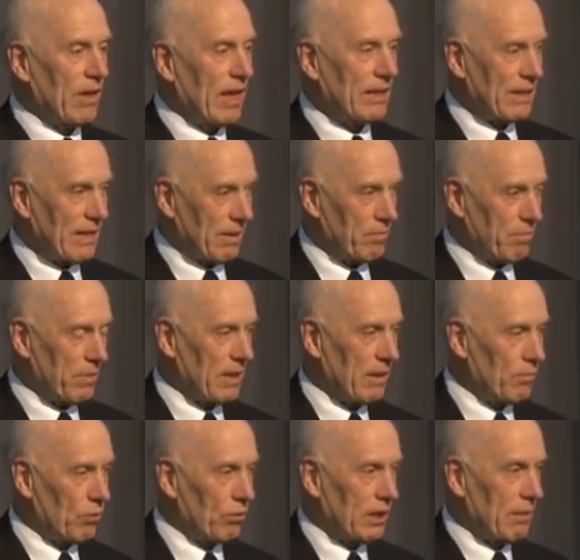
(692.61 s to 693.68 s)
that can be
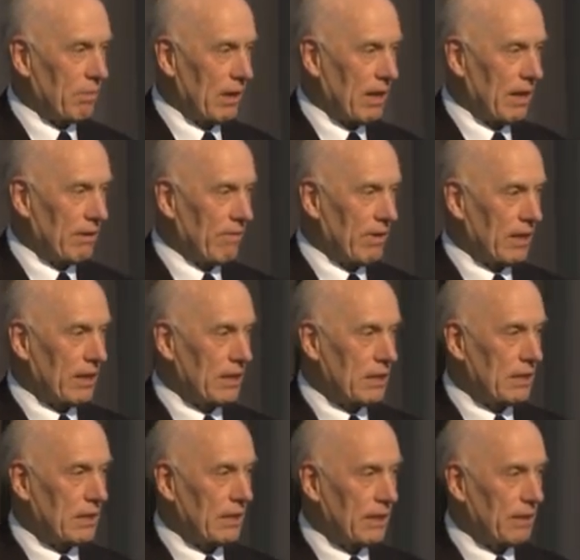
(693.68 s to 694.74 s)
multiplied very
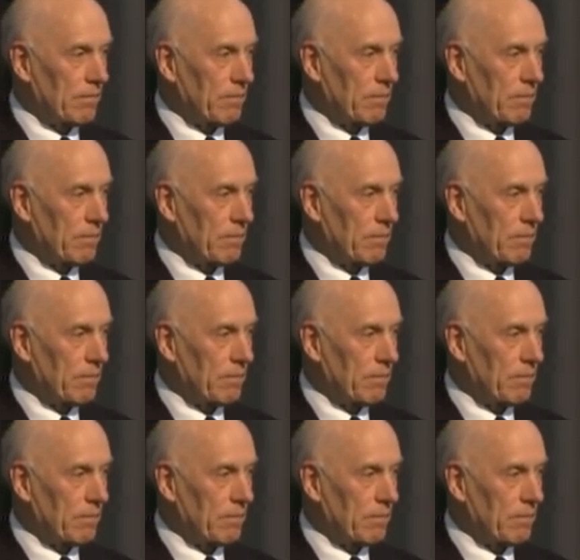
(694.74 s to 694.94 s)
easily.